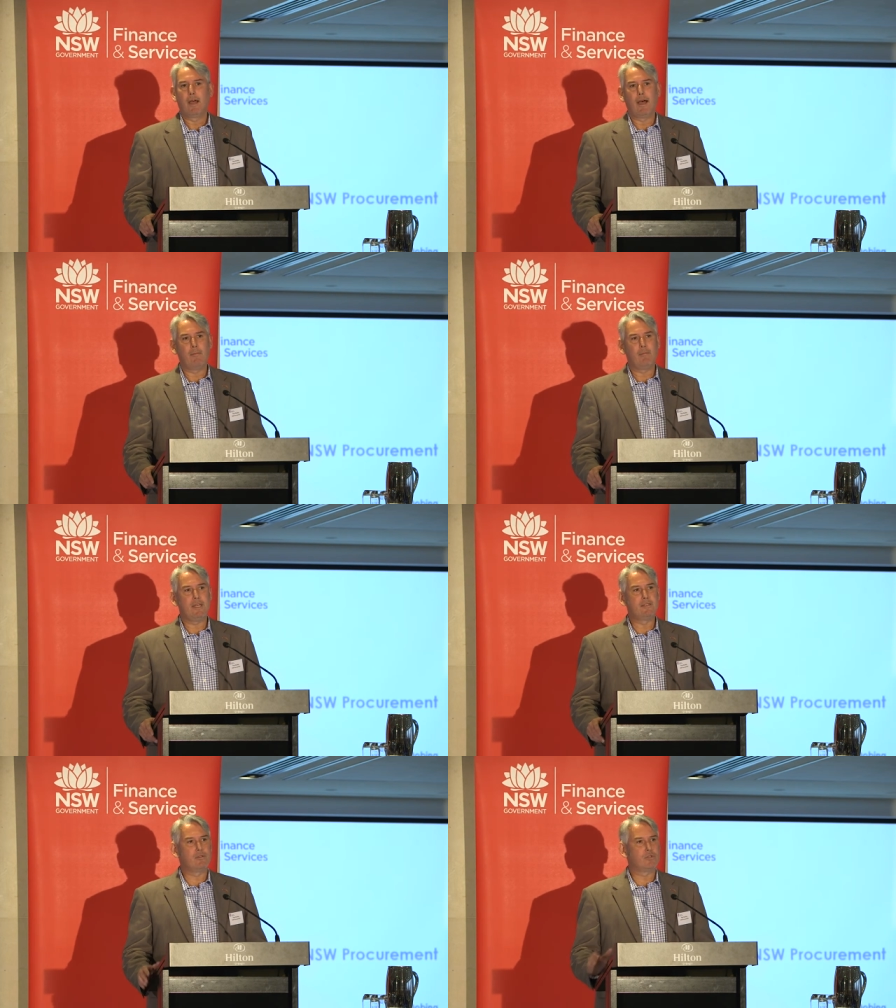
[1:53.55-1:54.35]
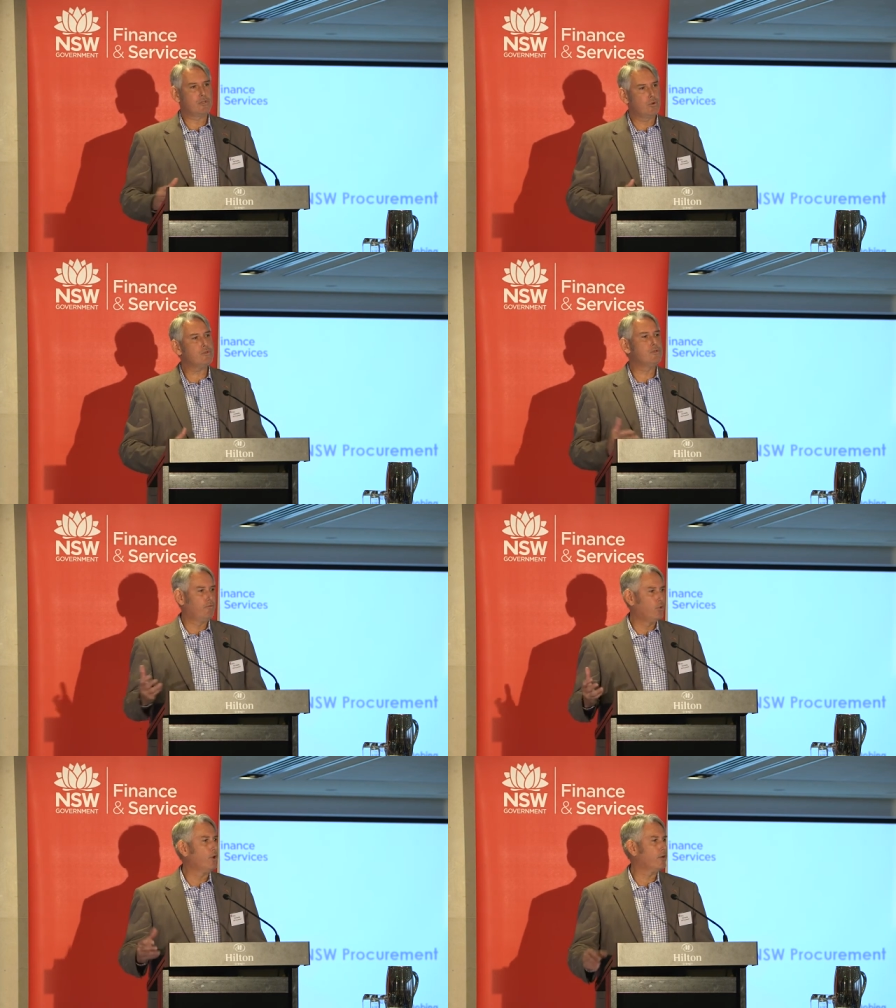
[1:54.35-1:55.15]
um, is the sorts
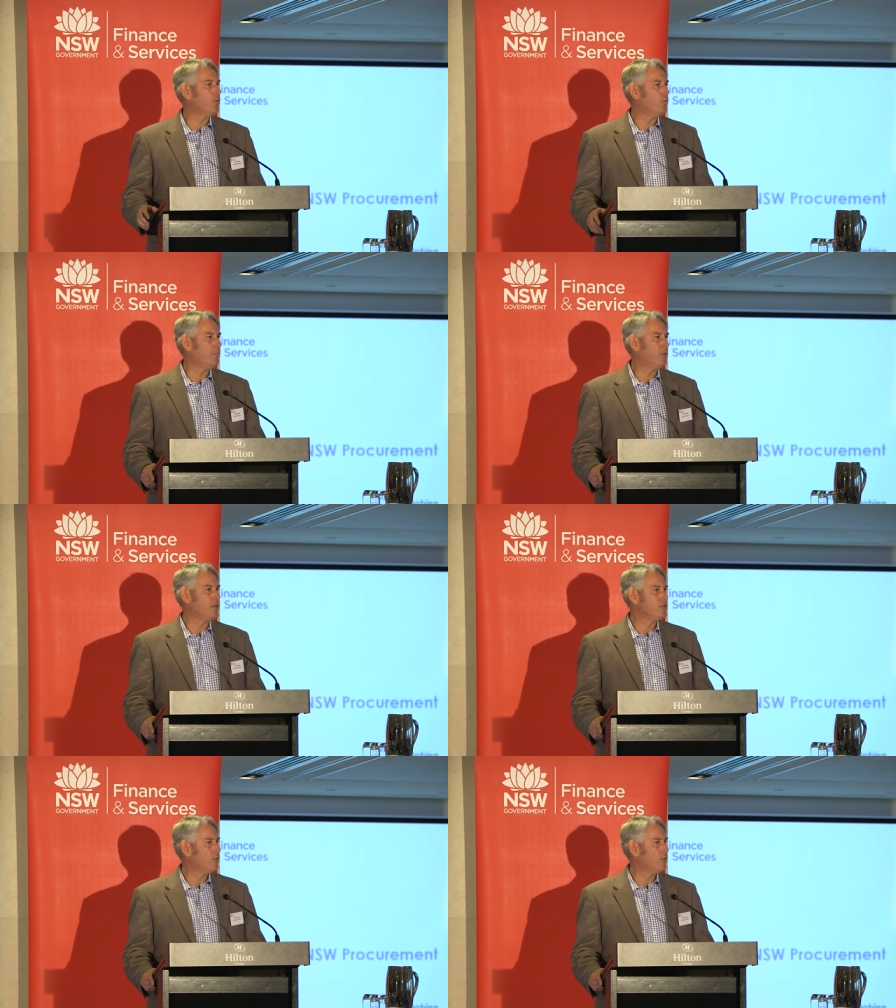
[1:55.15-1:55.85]
of work that we've been